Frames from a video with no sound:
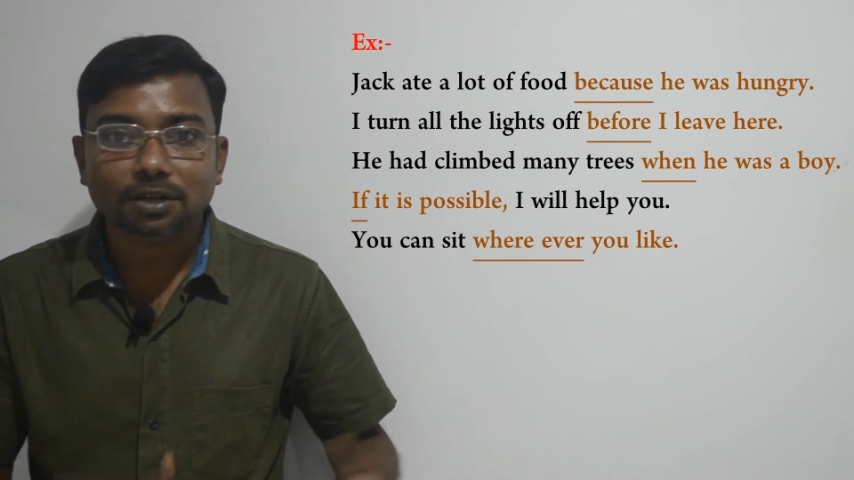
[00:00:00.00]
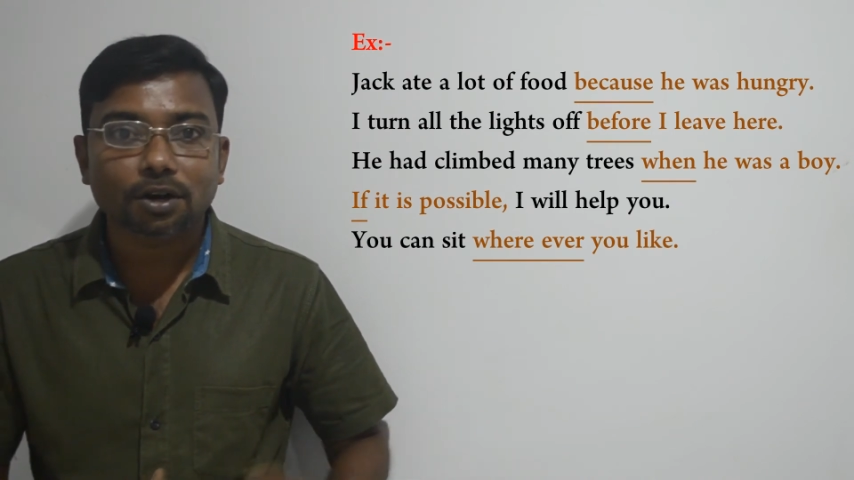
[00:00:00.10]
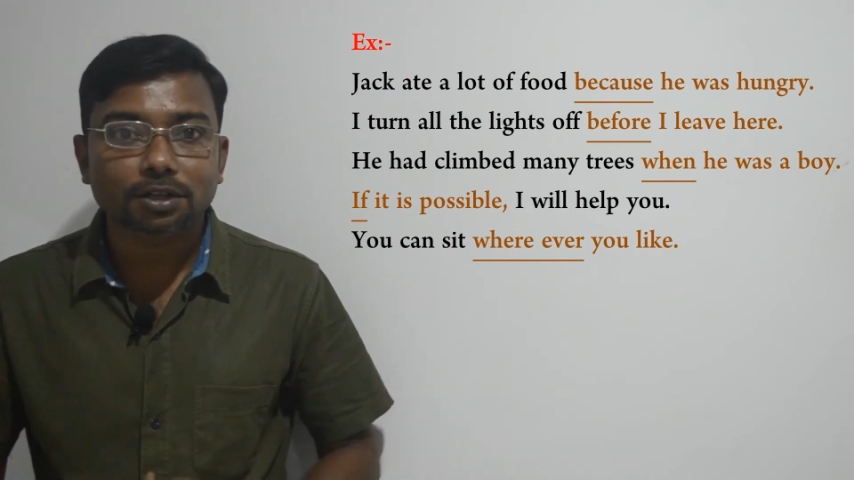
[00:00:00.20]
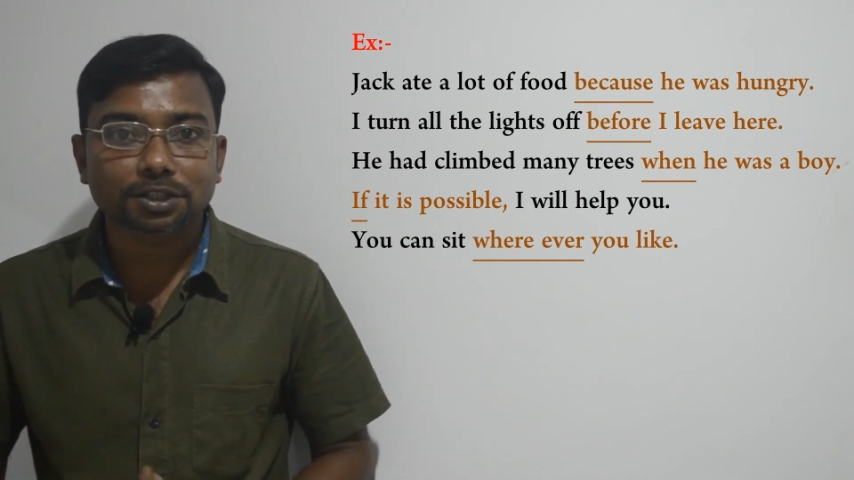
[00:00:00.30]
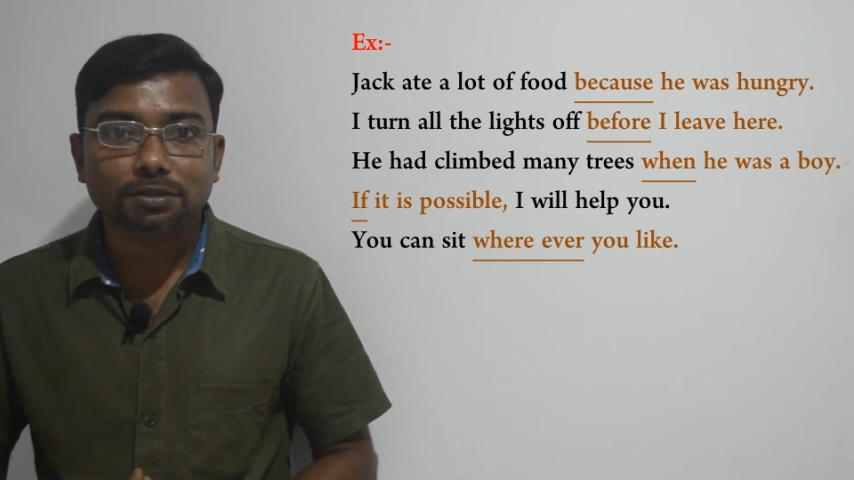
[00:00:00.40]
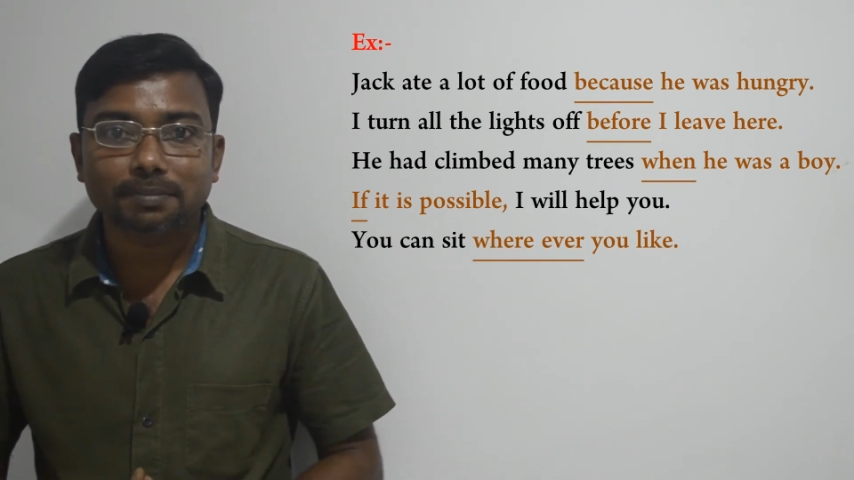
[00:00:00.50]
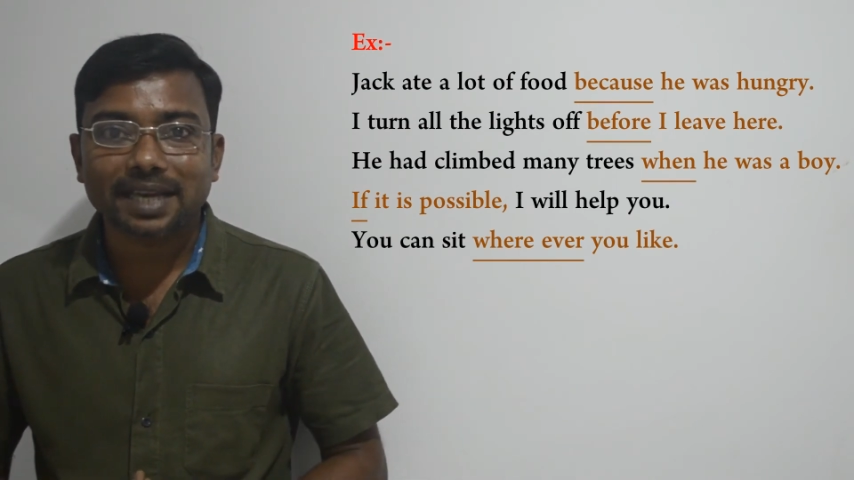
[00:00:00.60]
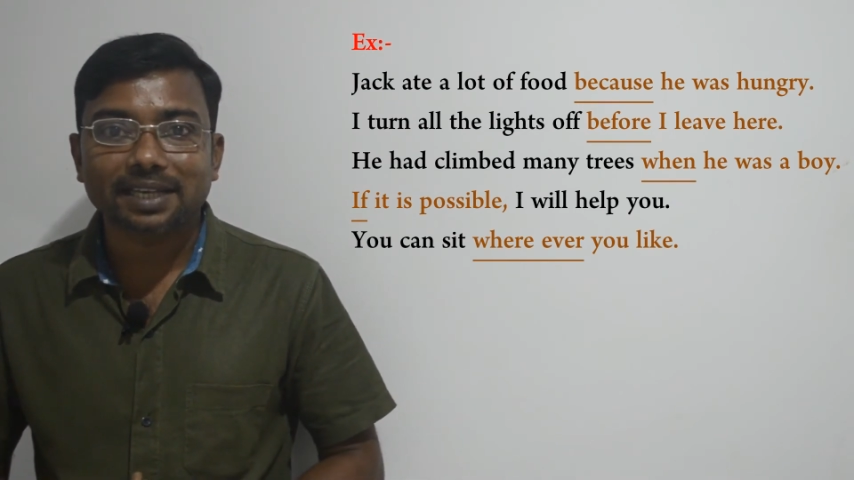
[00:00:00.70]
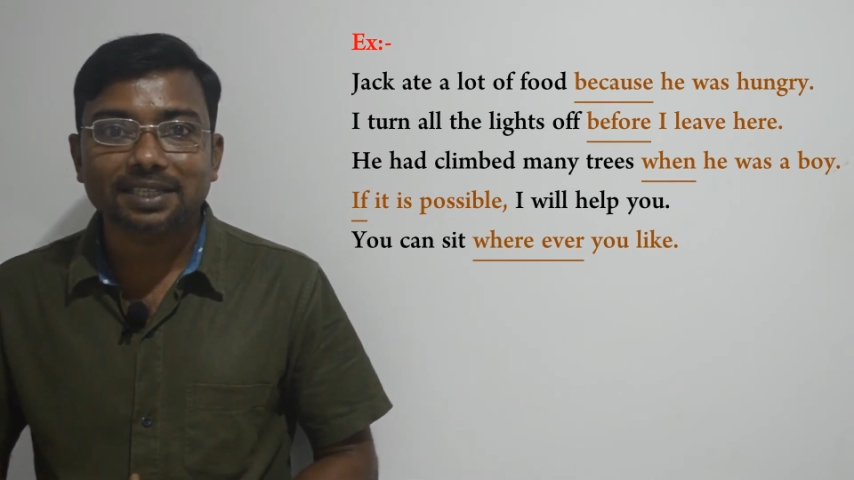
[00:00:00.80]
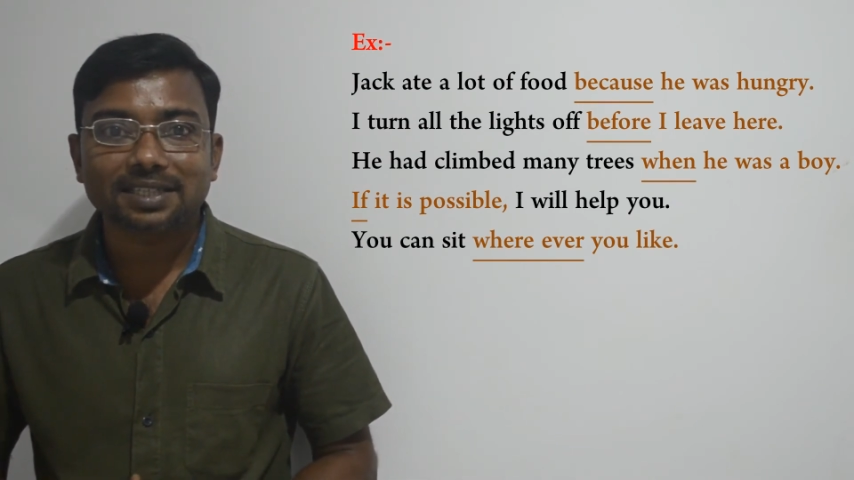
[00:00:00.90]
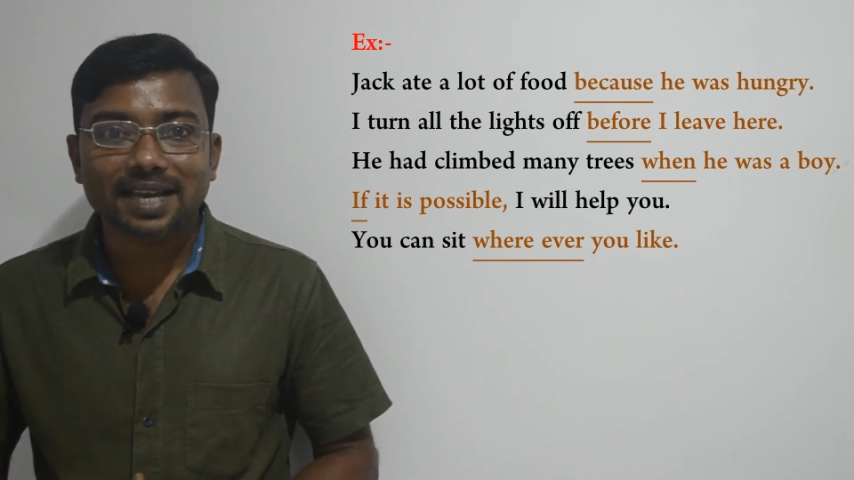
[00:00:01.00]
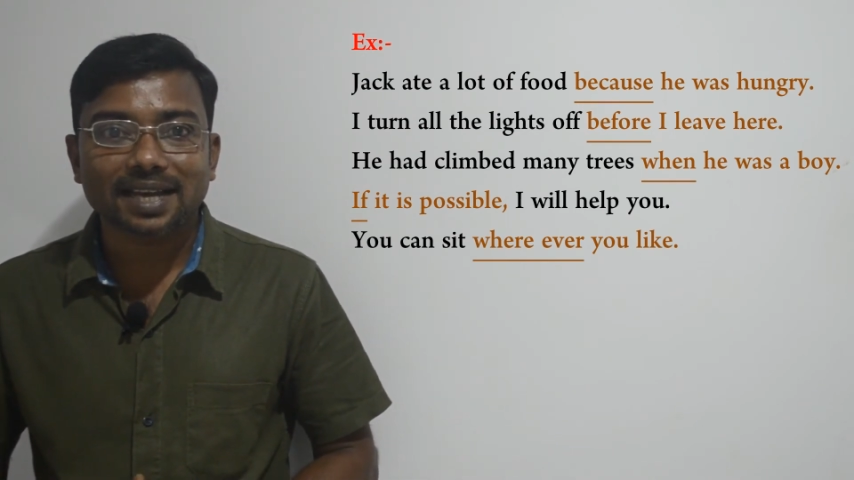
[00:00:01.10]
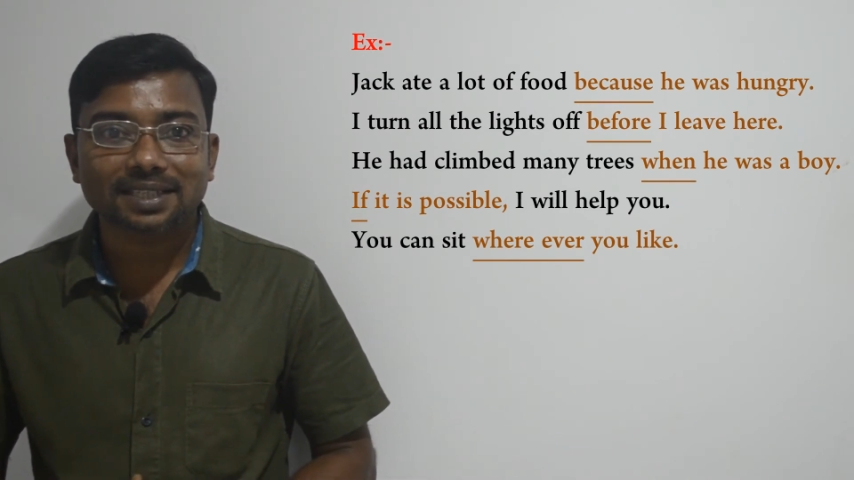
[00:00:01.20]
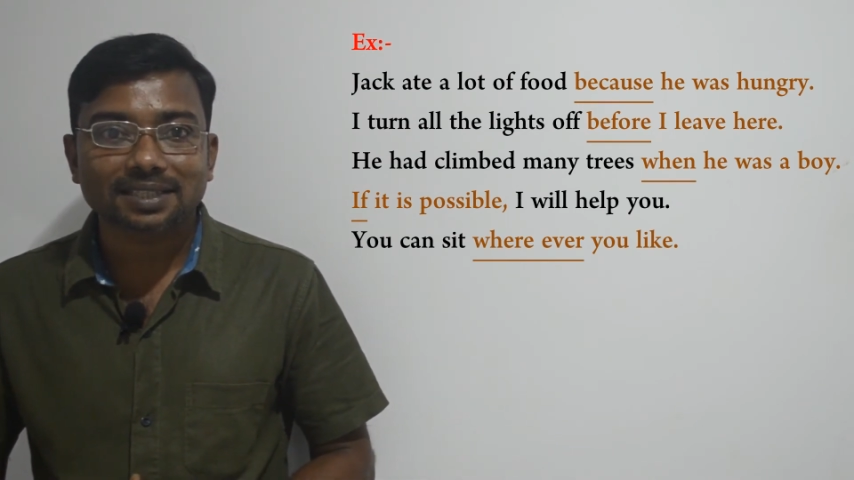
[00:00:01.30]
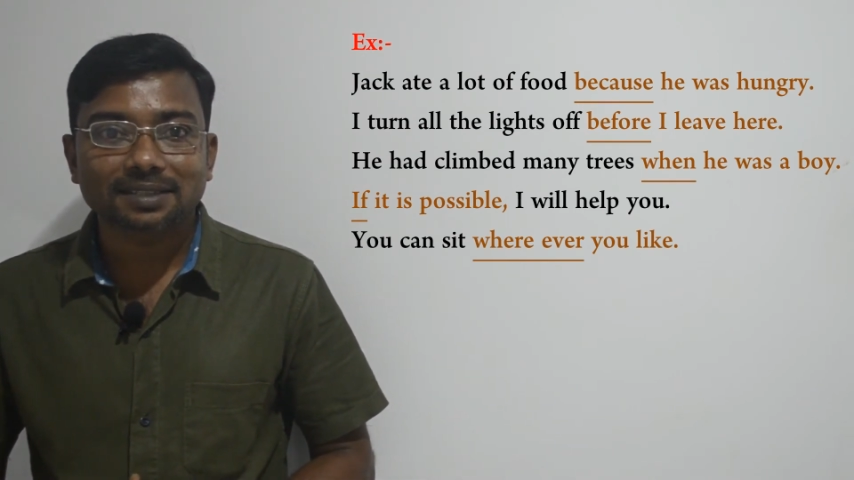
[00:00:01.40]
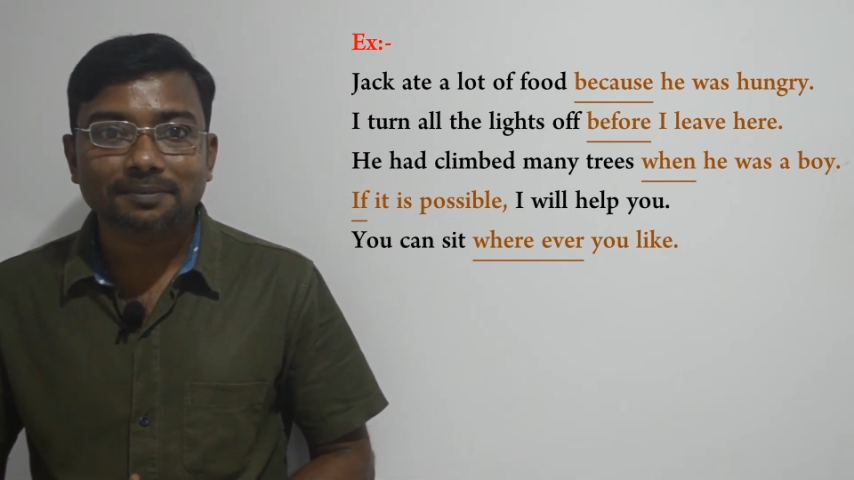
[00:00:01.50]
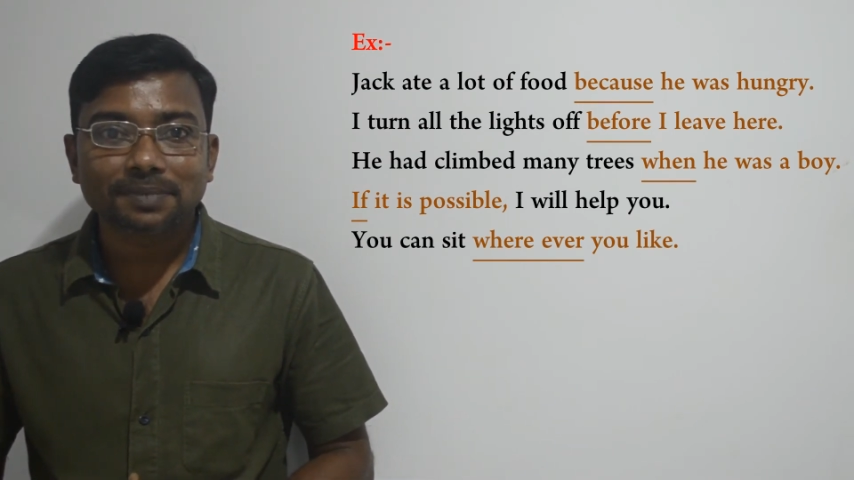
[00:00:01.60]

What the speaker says: clause to make it sense.